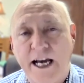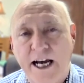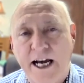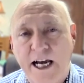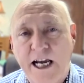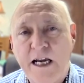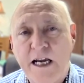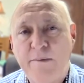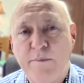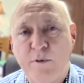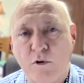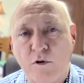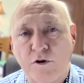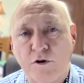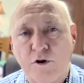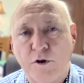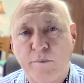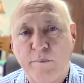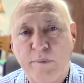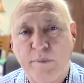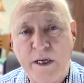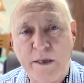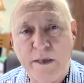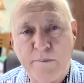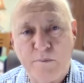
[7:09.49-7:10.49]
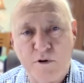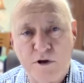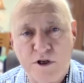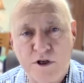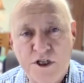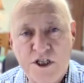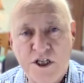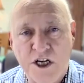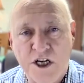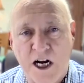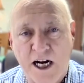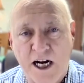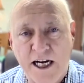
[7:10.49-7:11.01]
able to be
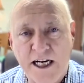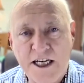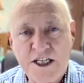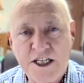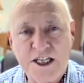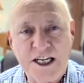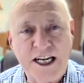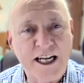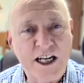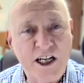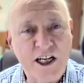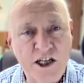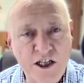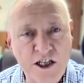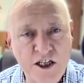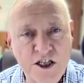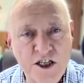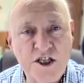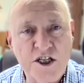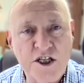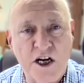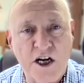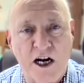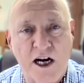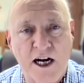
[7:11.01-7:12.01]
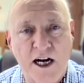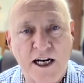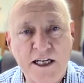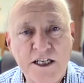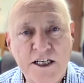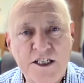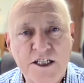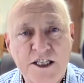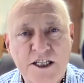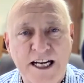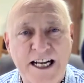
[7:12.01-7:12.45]
precise and concise